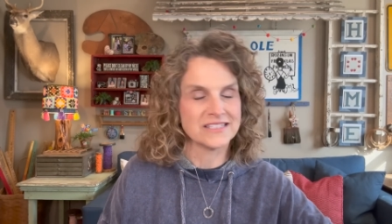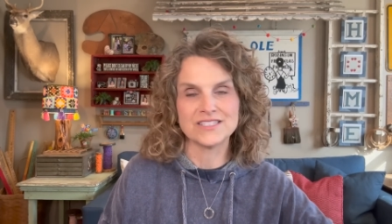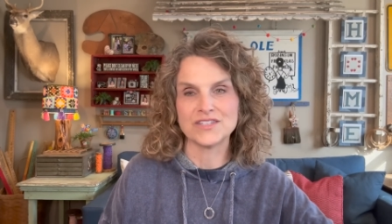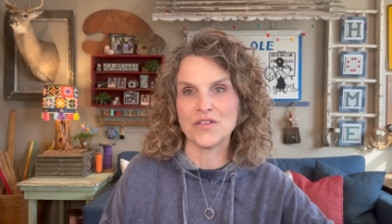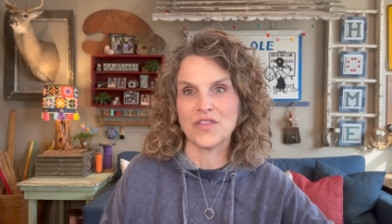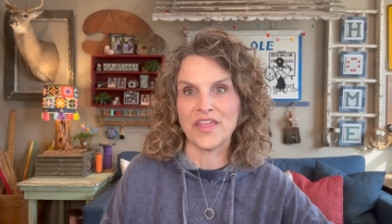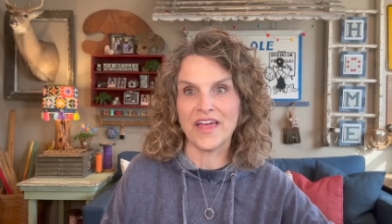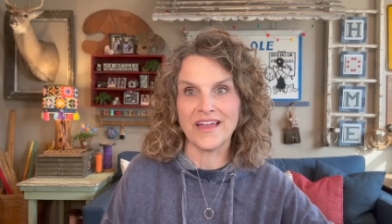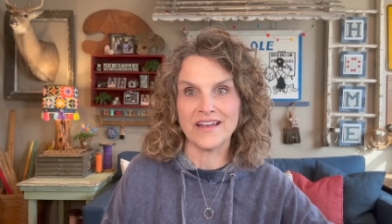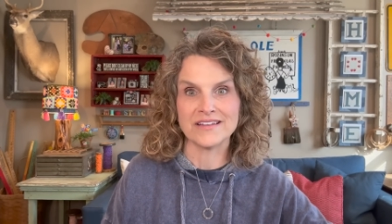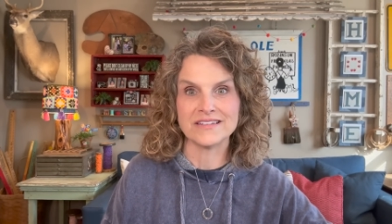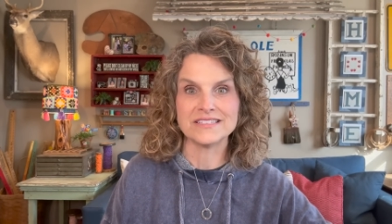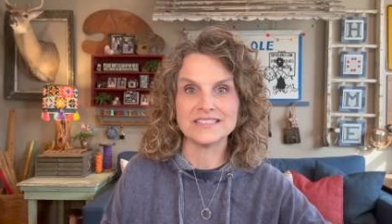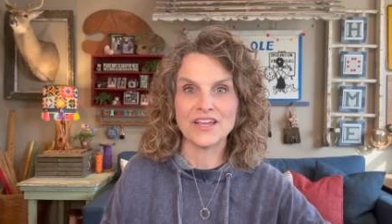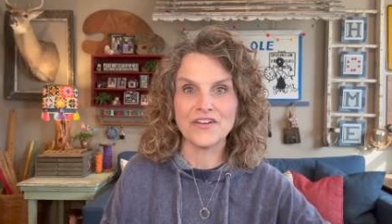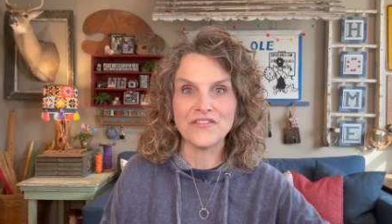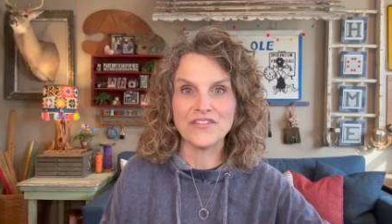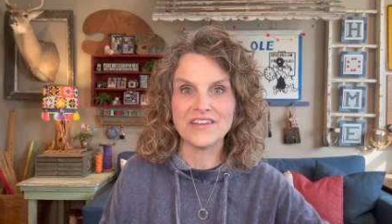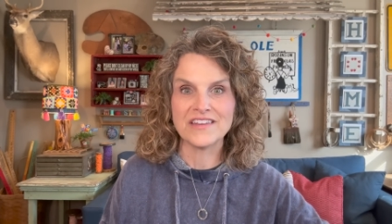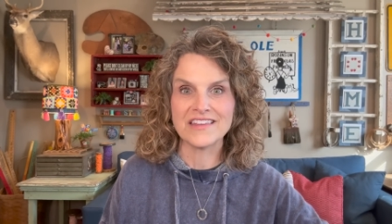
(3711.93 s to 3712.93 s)
So that is
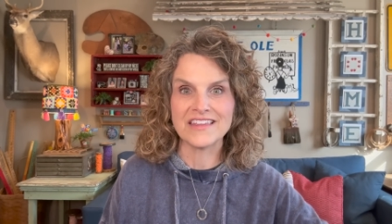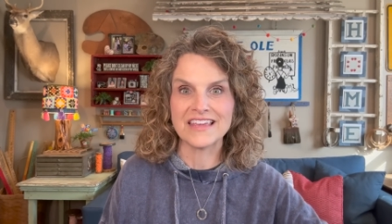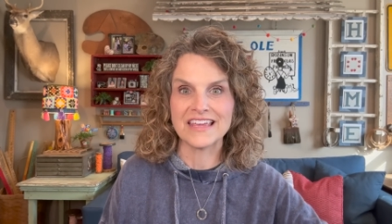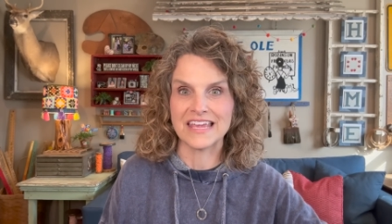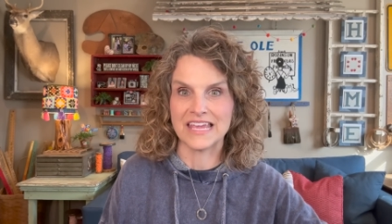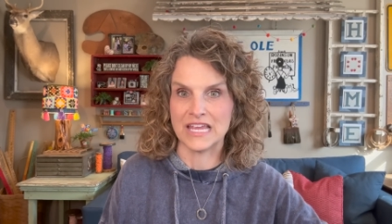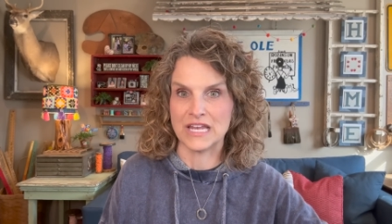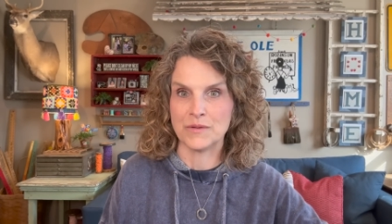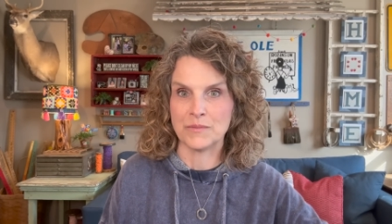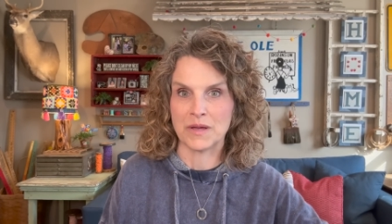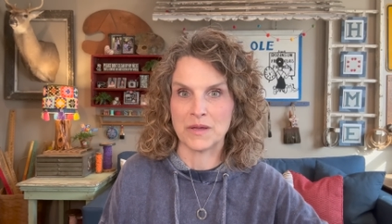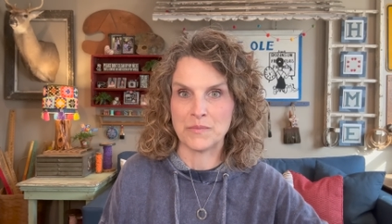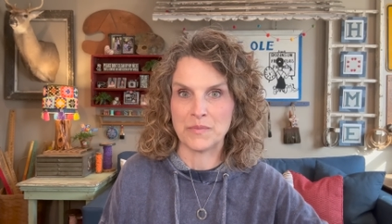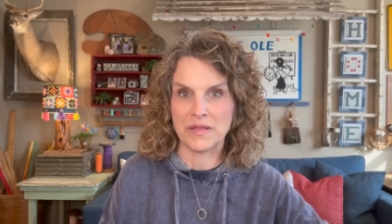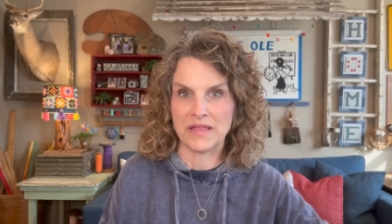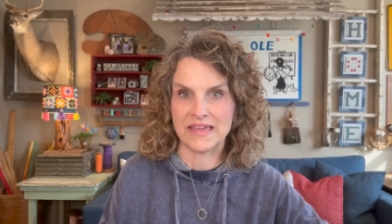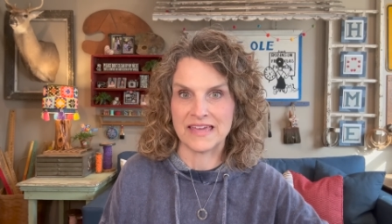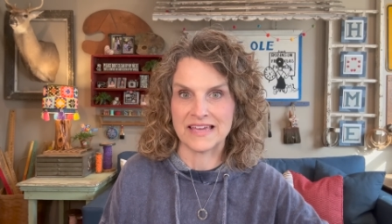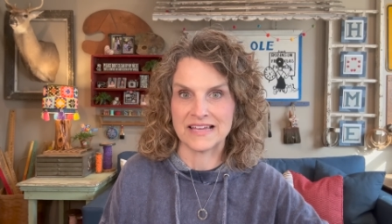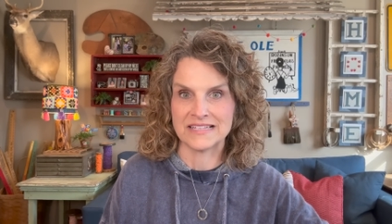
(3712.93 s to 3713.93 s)
definitely in my
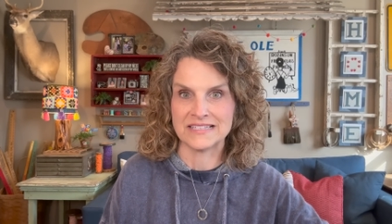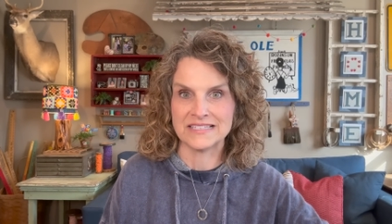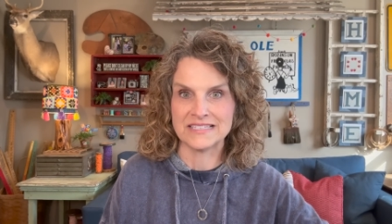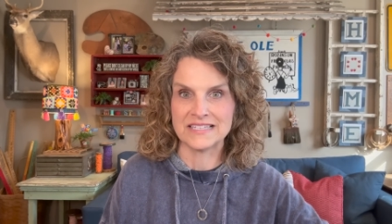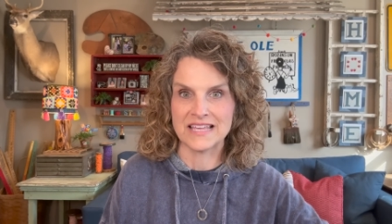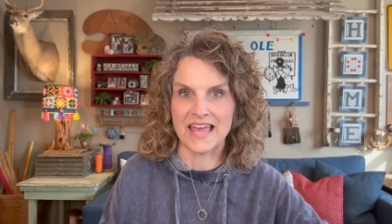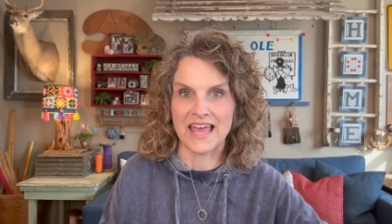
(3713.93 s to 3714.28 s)
plans.